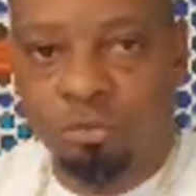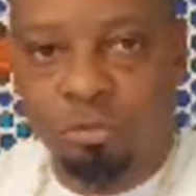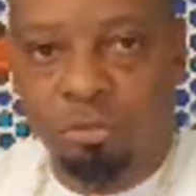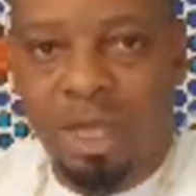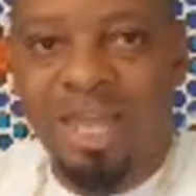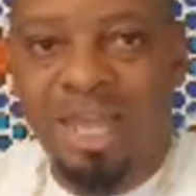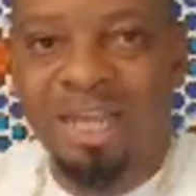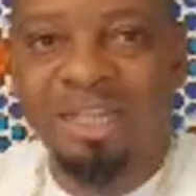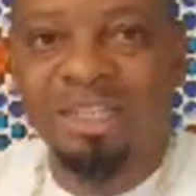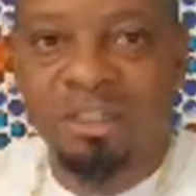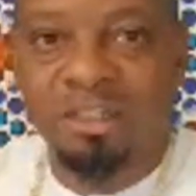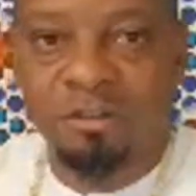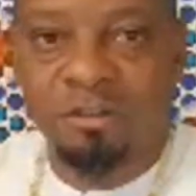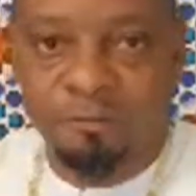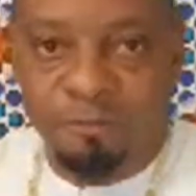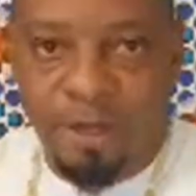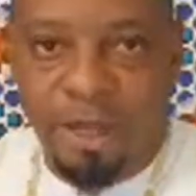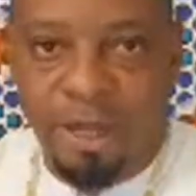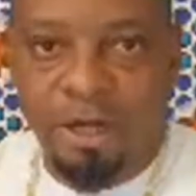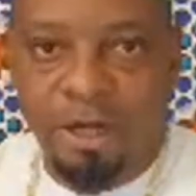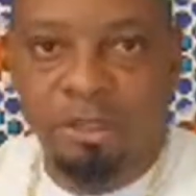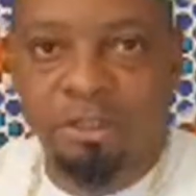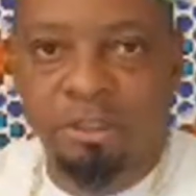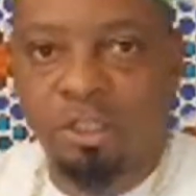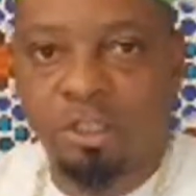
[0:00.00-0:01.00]

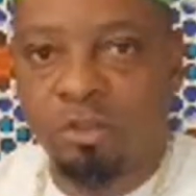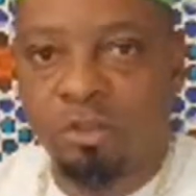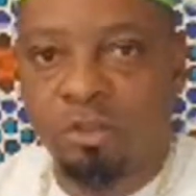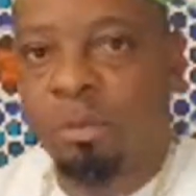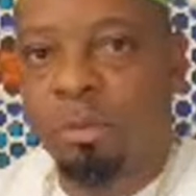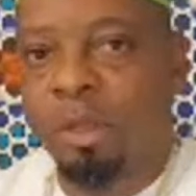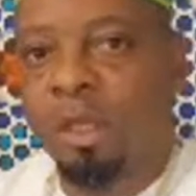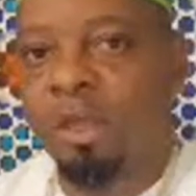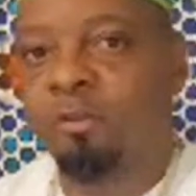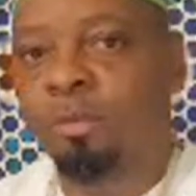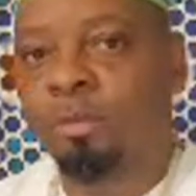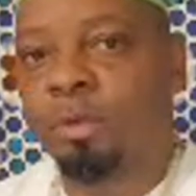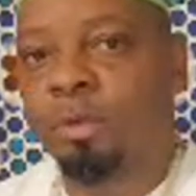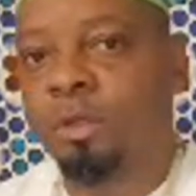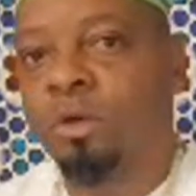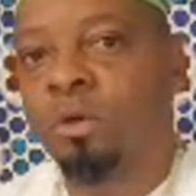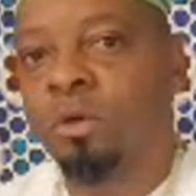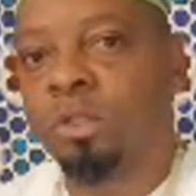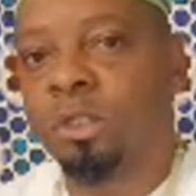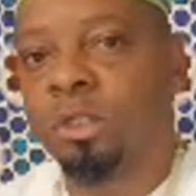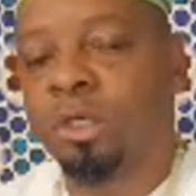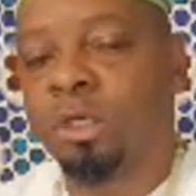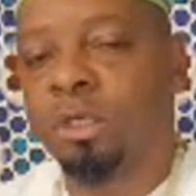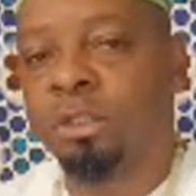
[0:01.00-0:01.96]
identifiers that you may have been holding